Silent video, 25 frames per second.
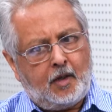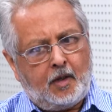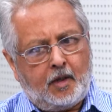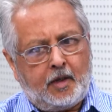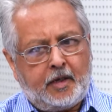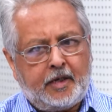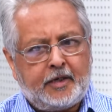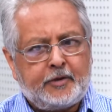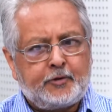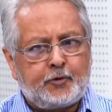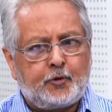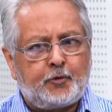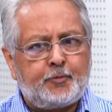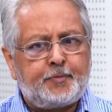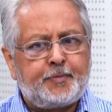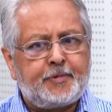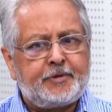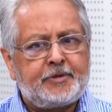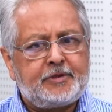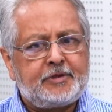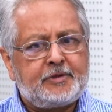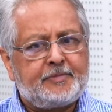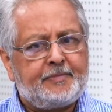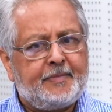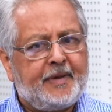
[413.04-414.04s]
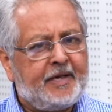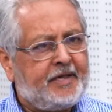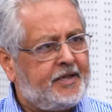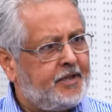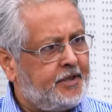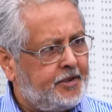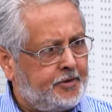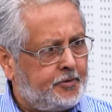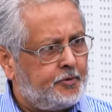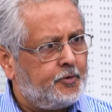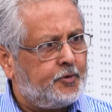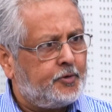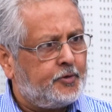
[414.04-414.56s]
It opens many
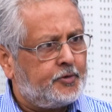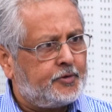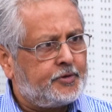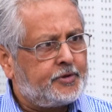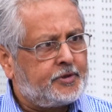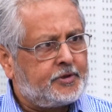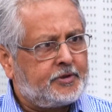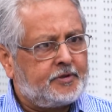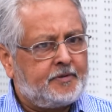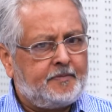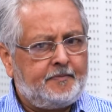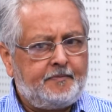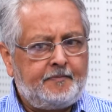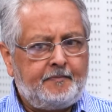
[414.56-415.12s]
doors.